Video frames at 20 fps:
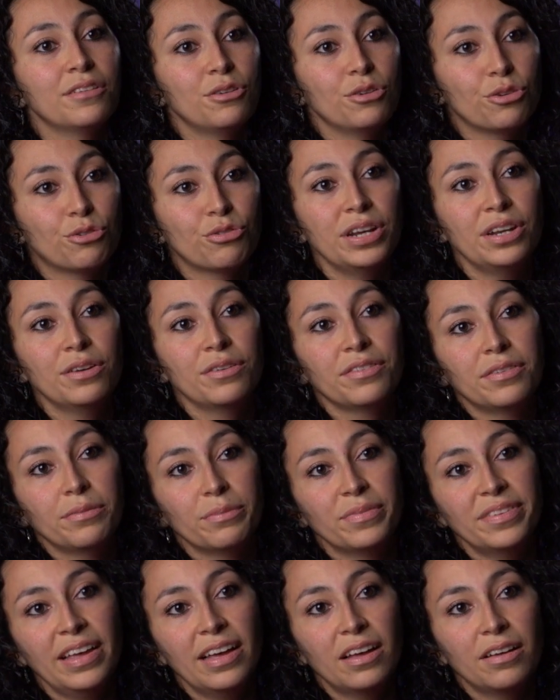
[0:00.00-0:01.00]
the neutrinos
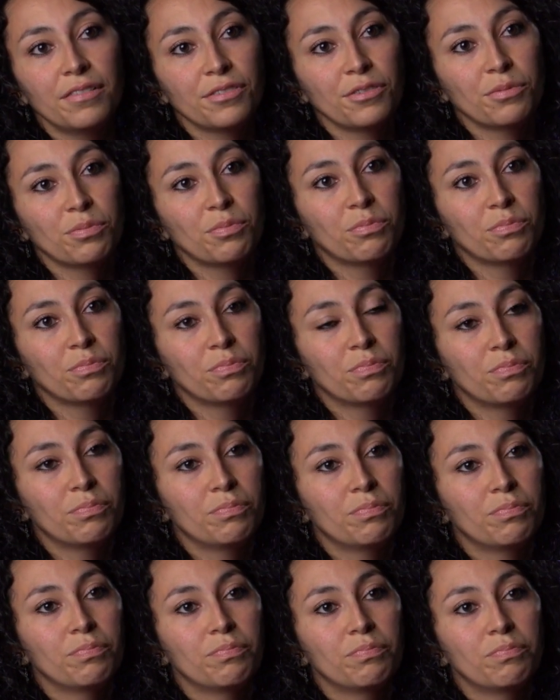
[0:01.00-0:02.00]
themselves,
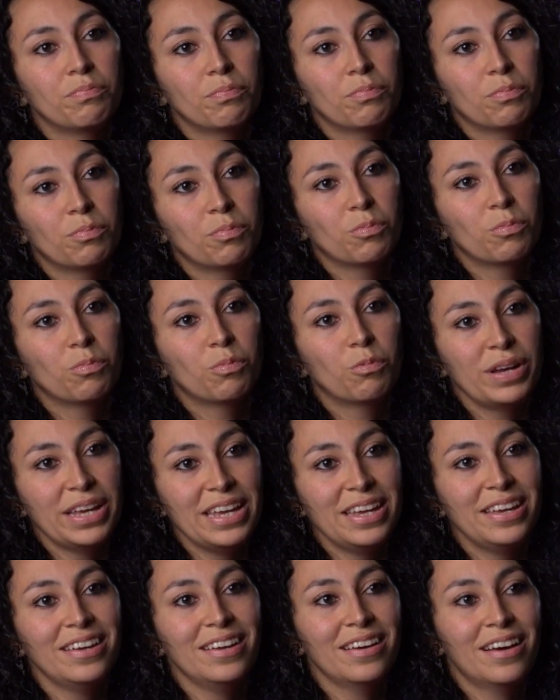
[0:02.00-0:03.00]

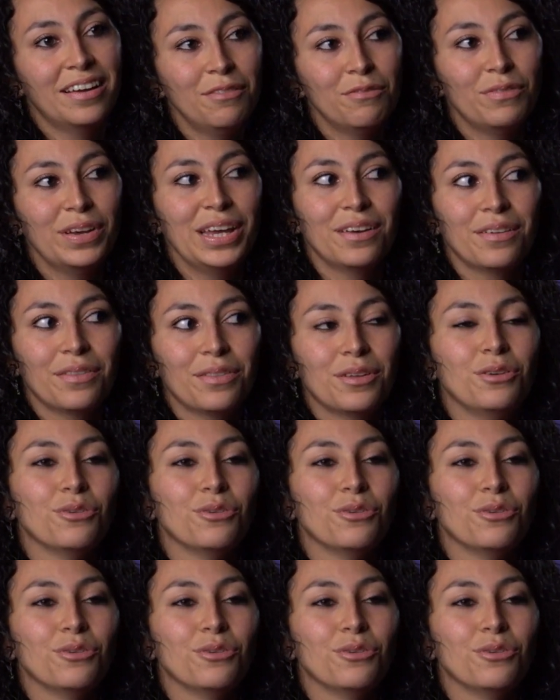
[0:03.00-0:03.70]
we unveil the